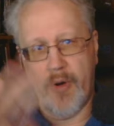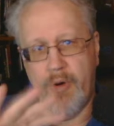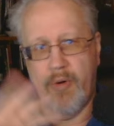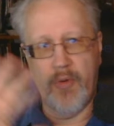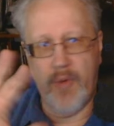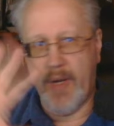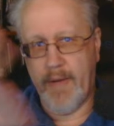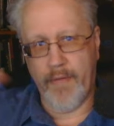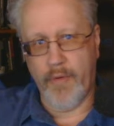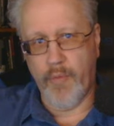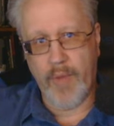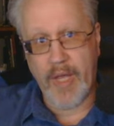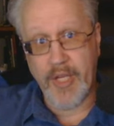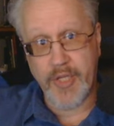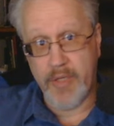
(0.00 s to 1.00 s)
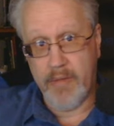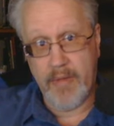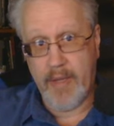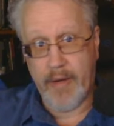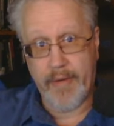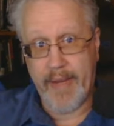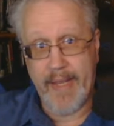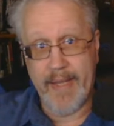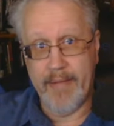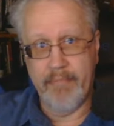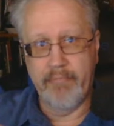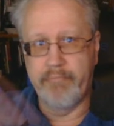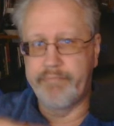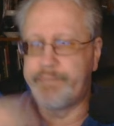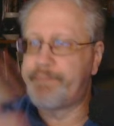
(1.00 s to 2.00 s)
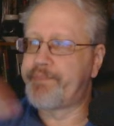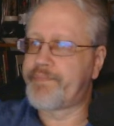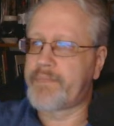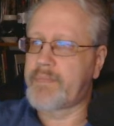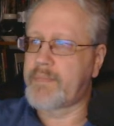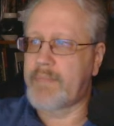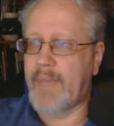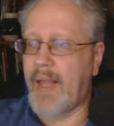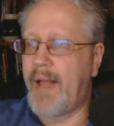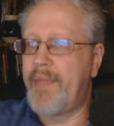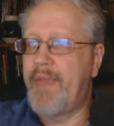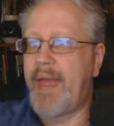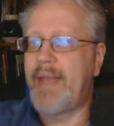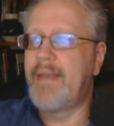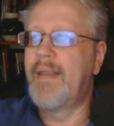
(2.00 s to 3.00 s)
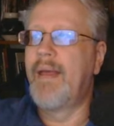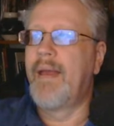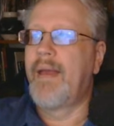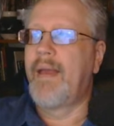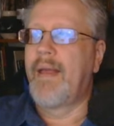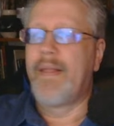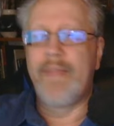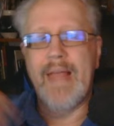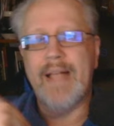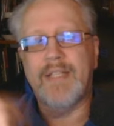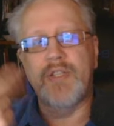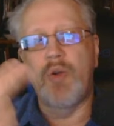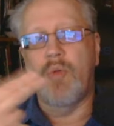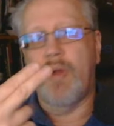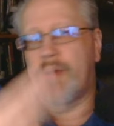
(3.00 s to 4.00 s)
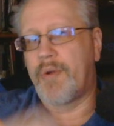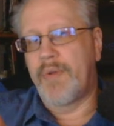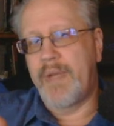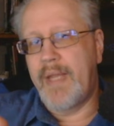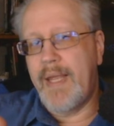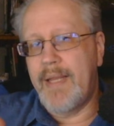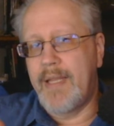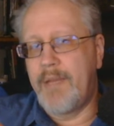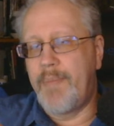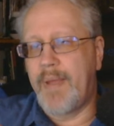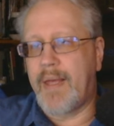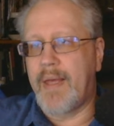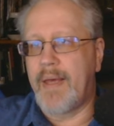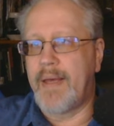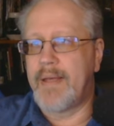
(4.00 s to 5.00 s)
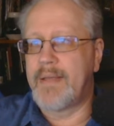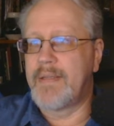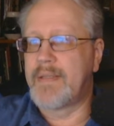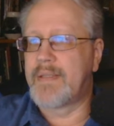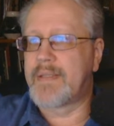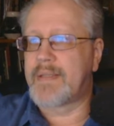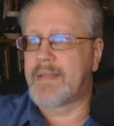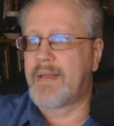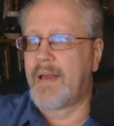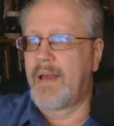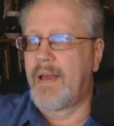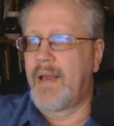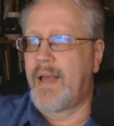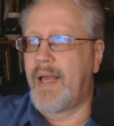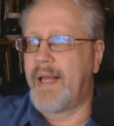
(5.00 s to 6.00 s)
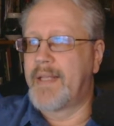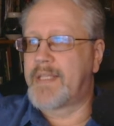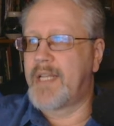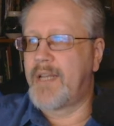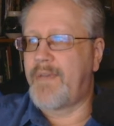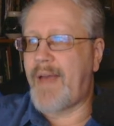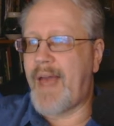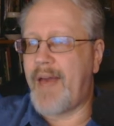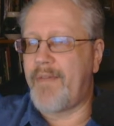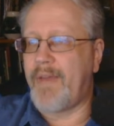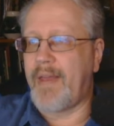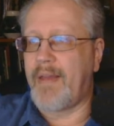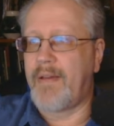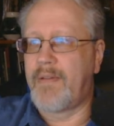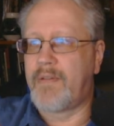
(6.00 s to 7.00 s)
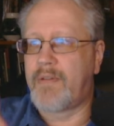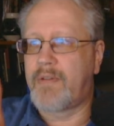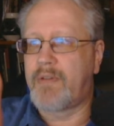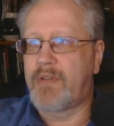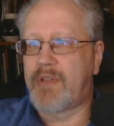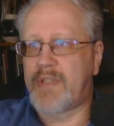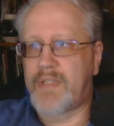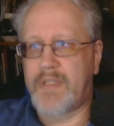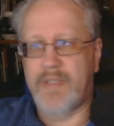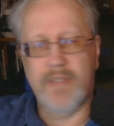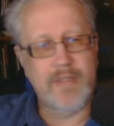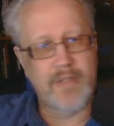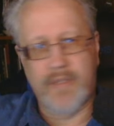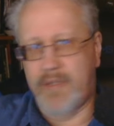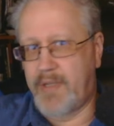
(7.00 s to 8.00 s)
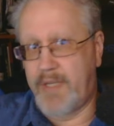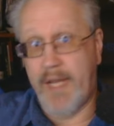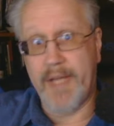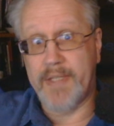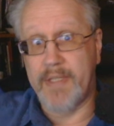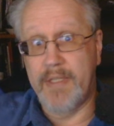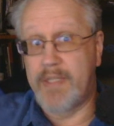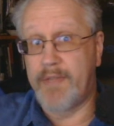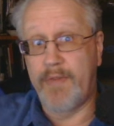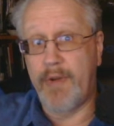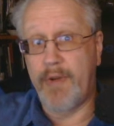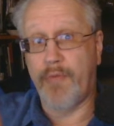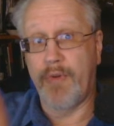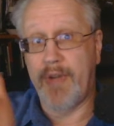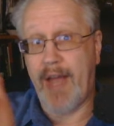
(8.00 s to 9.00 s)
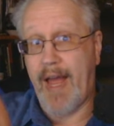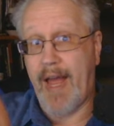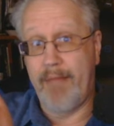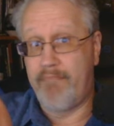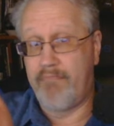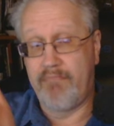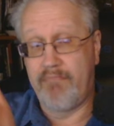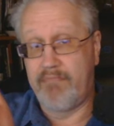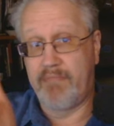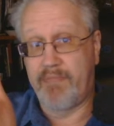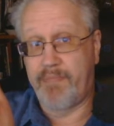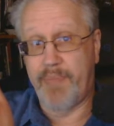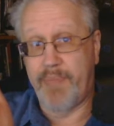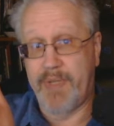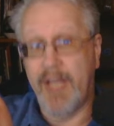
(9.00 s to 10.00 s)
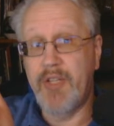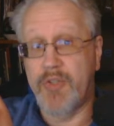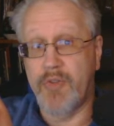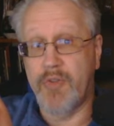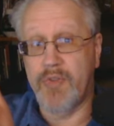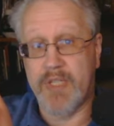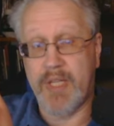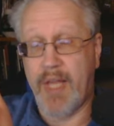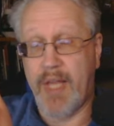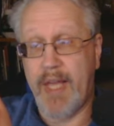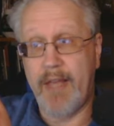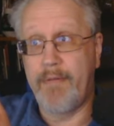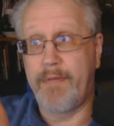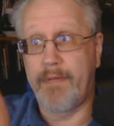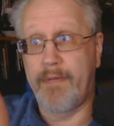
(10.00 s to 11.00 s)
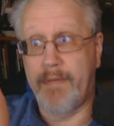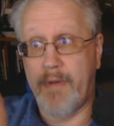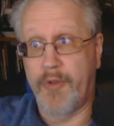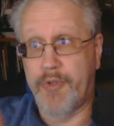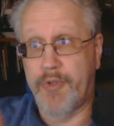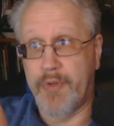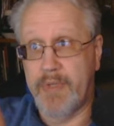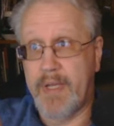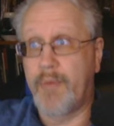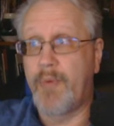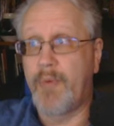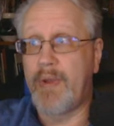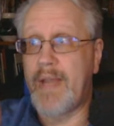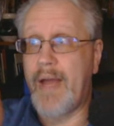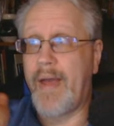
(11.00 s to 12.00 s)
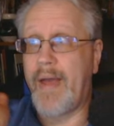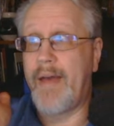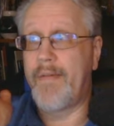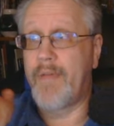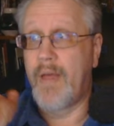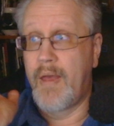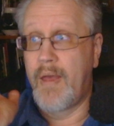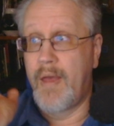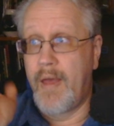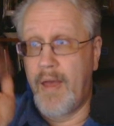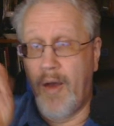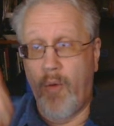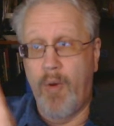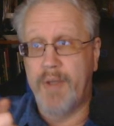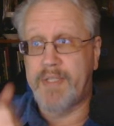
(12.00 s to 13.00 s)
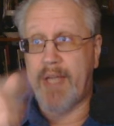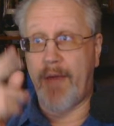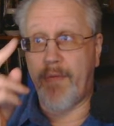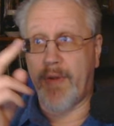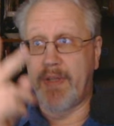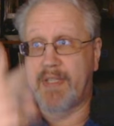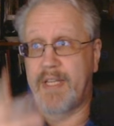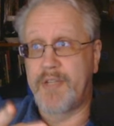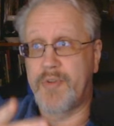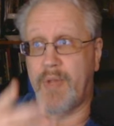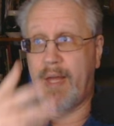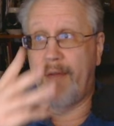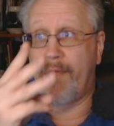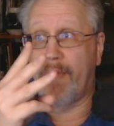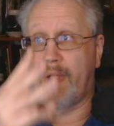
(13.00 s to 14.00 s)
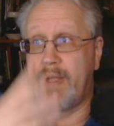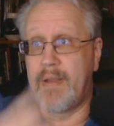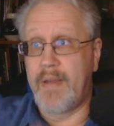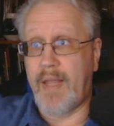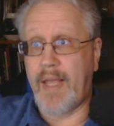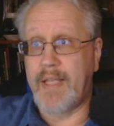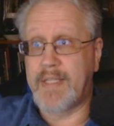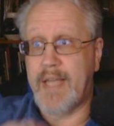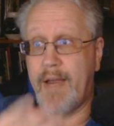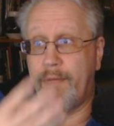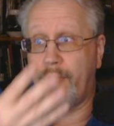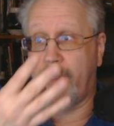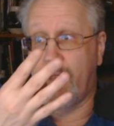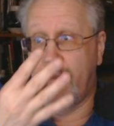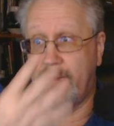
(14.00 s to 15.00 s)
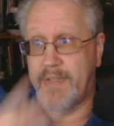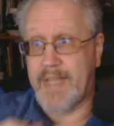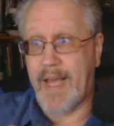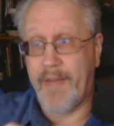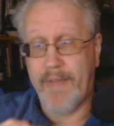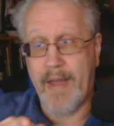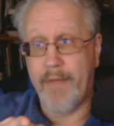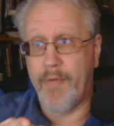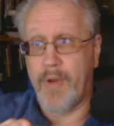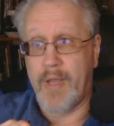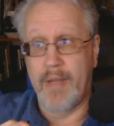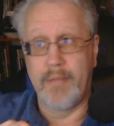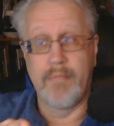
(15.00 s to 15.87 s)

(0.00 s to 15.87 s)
whatever region they're in, then that's no longer needed, because instead of having dozens of different potential slave cultures there, we now have West African, Central African, East African, South African,